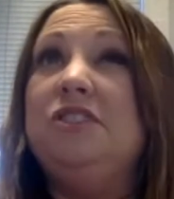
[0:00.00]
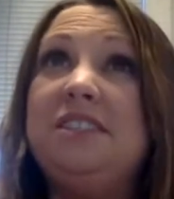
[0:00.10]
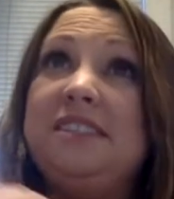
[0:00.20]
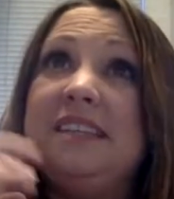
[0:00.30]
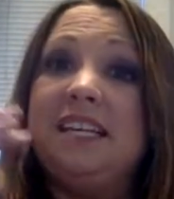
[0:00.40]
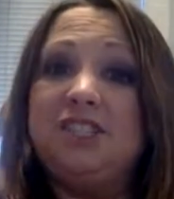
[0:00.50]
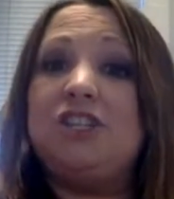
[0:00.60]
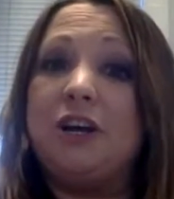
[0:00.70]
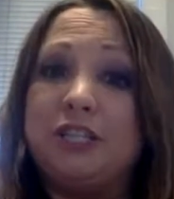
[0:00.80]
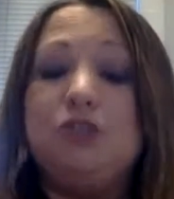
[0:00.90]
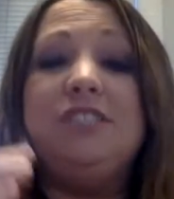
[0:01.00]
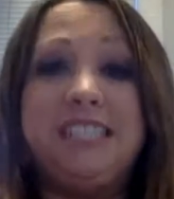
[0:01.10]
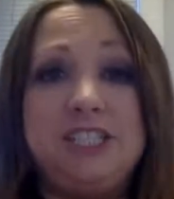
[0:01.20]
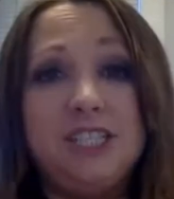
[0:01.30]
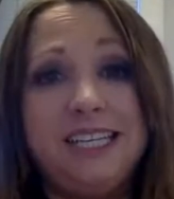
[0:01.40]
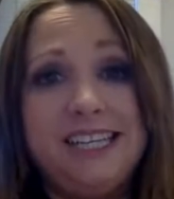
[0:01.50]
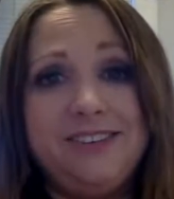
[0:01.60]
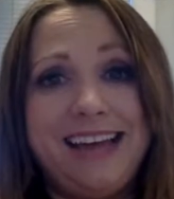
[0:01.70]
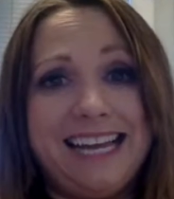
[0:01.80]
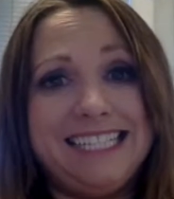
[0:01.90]
This is going to start a tradition in the
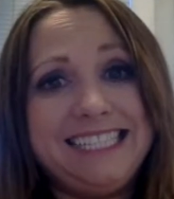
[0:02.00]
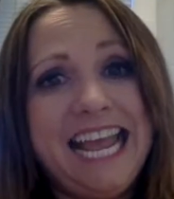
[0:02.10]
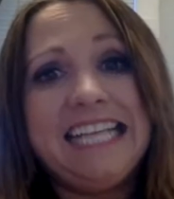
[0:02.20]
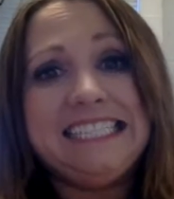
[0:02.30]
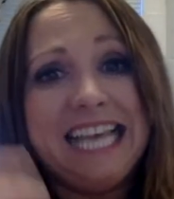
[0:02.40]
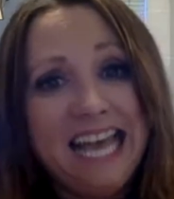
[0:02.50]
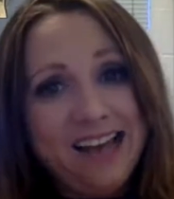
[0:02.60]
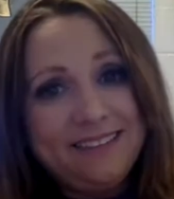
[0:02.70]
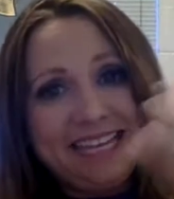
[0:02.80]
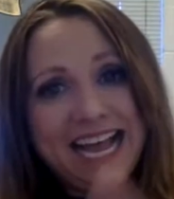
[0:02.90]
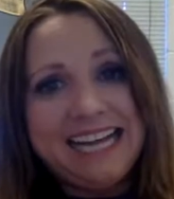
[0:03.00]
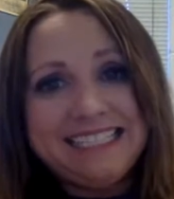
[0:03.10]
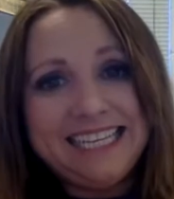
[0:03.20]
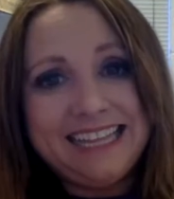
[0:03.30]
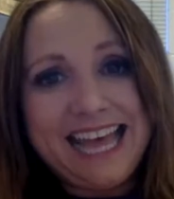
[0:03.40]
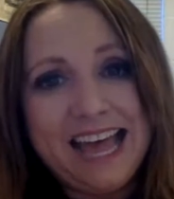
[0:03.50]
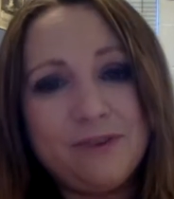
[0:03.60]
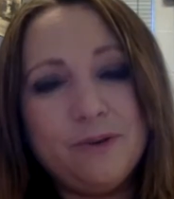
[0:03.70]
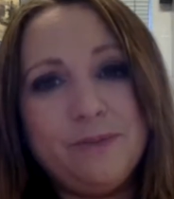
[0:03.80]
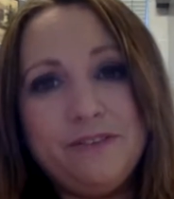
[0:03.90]
United States of the idea that
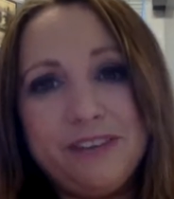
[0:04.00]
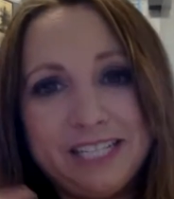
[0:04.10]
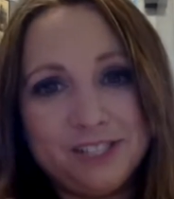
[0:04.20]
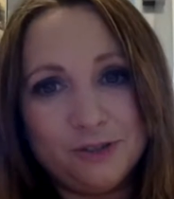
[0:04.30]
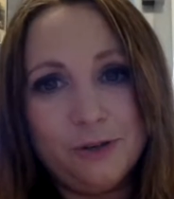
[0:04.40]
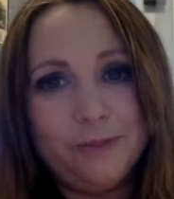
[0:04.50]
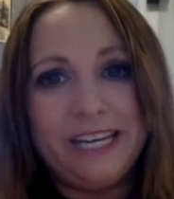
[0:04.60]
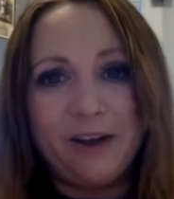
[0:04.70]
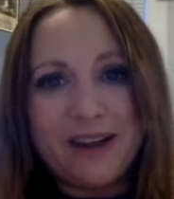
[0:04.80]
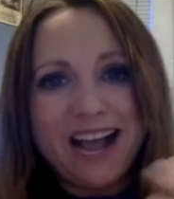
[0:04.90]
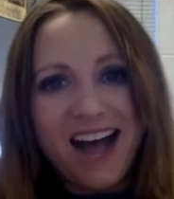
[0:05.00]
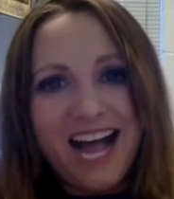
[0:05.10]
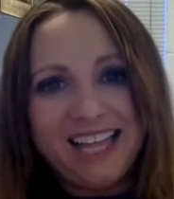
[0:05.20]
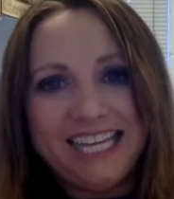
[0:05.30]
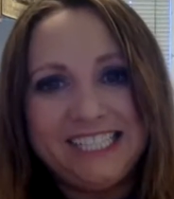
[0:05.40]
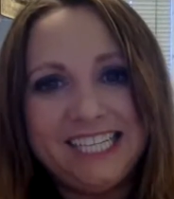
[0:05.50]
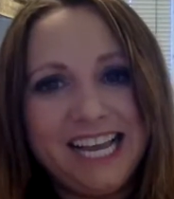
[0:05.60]
when we finish school, we go to college.